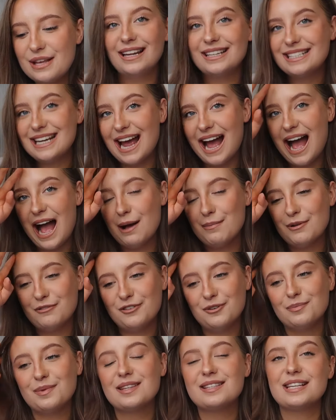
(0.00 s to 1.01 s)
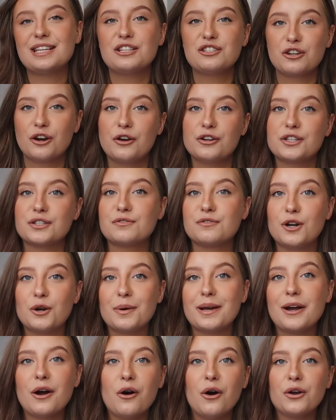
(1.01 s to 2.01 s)
I literally am filming this intro just
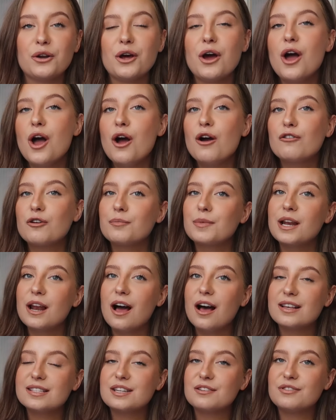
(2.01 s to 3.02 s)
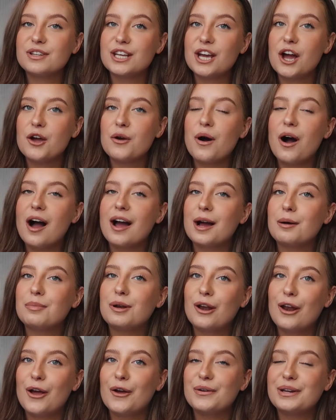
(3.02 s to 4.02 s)
following on from the last video I
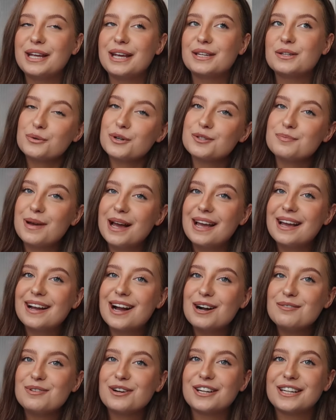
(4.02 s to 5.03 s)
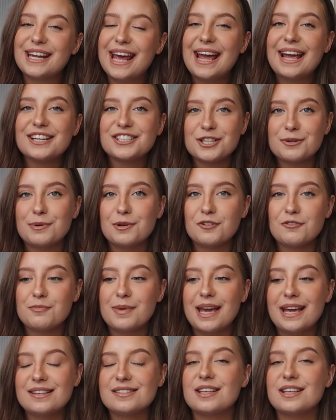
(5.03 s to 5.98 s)
uploaded, which was my come holiday shopping with me.